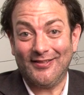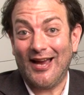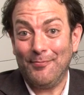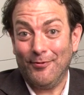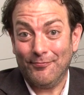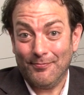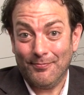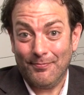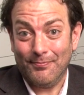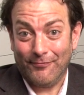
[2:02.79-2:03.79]
a type of
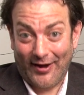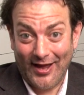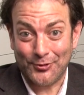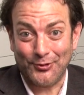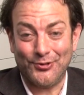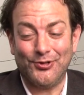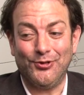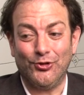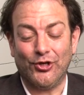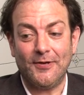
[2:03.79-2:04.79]
financial
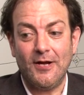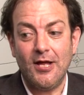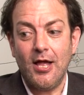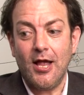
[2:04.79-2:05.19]
institution,